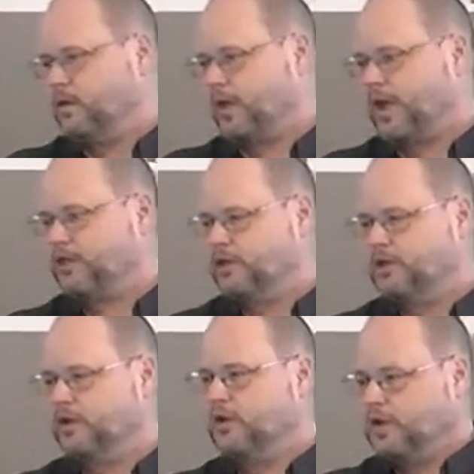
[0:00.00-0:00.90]
Okay, the,
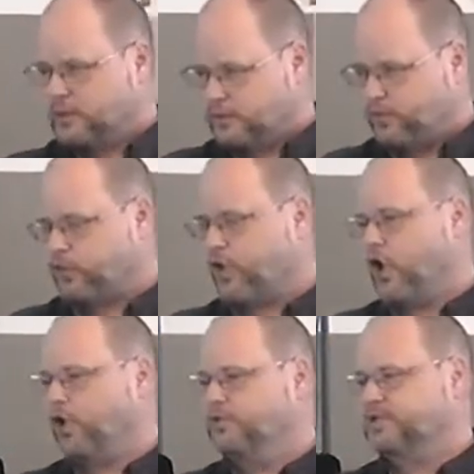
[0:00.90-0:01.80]
the
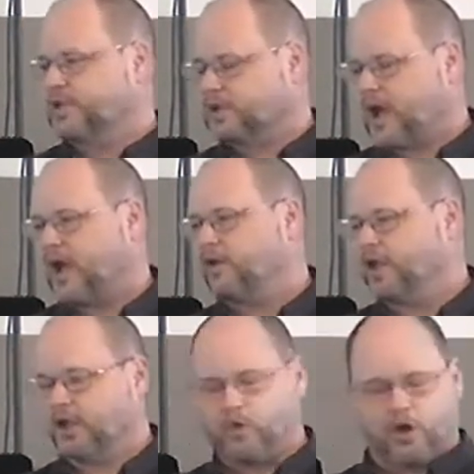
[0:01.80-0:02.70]
robes, the attire
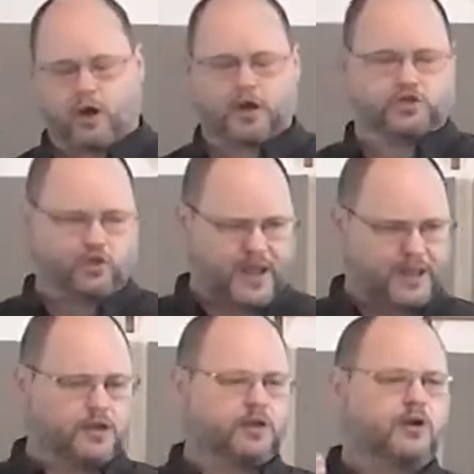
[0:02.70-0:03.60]
that he wore on his
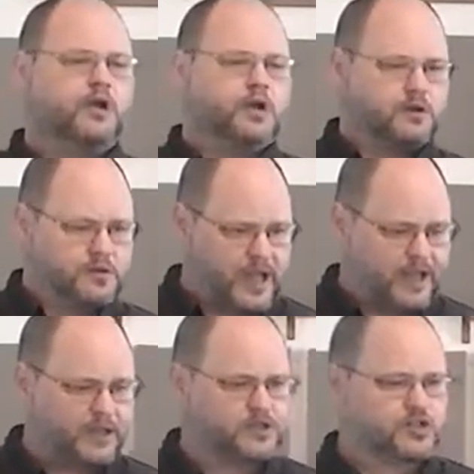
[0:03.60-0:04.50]
regular
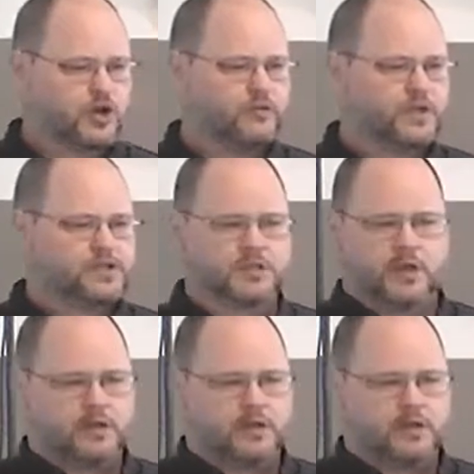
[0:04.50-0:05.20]
daily service,